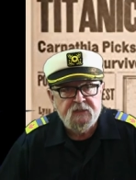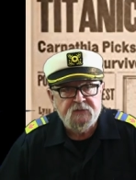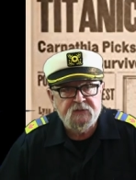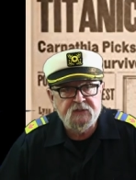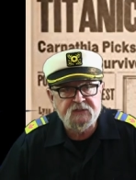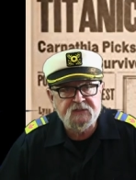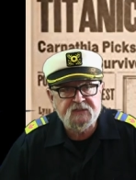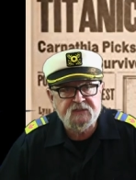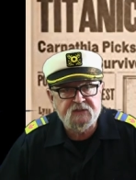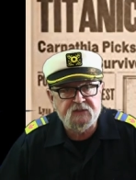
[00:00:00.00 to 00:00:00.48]

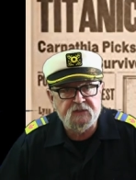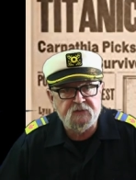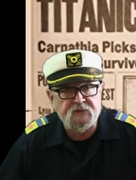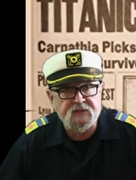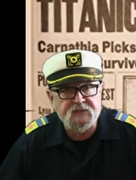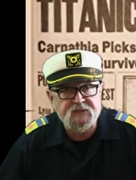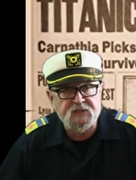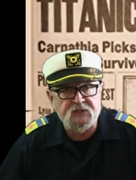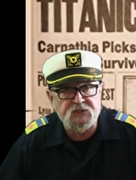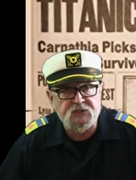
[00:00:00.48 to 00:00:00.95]
This
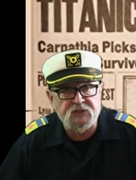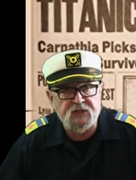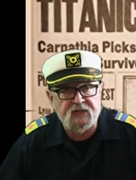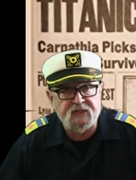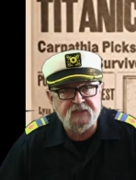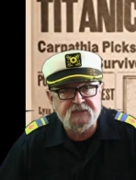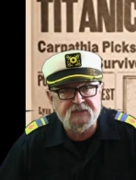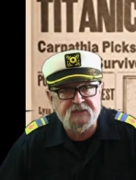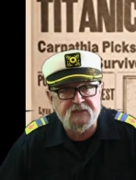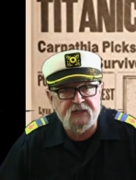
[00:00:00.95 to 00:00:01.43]
theory
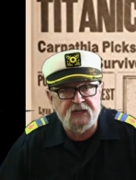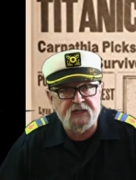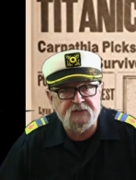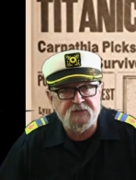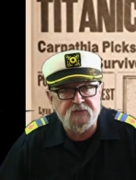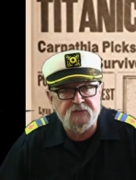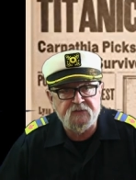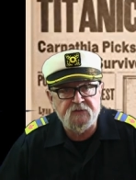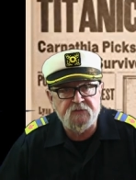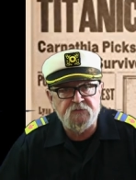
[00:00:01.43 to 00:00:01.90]
suggests that
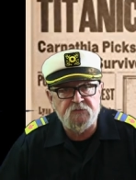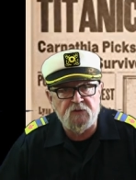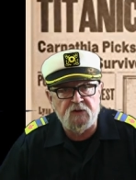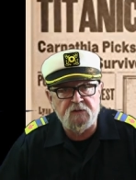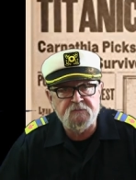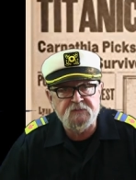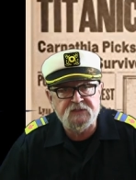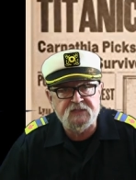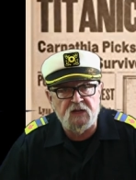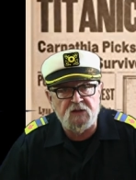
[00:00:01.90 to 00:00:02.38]

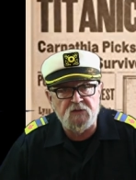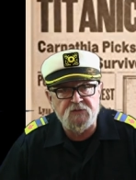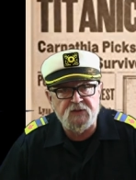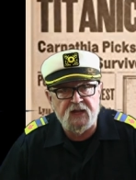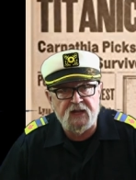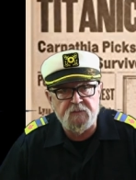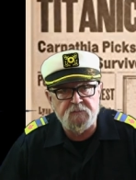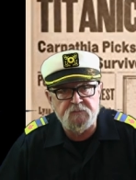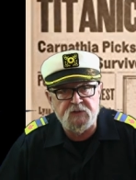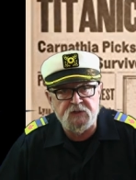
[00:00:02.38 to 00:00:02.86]
from
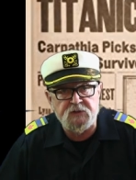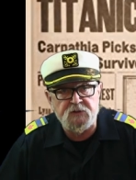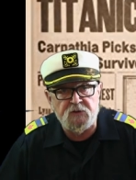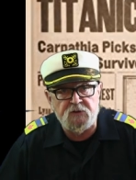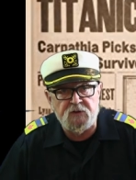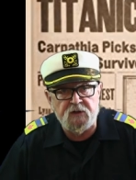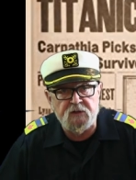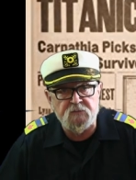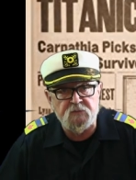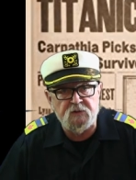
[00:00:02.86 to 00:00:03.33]
Southampton
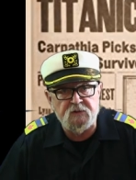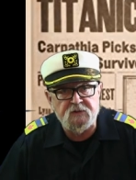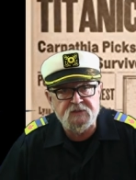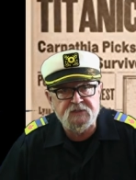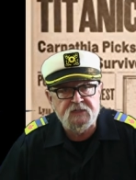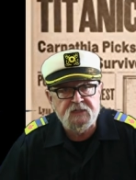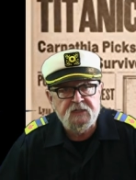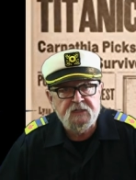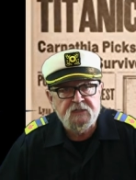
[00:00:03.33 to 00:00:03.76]
onwards,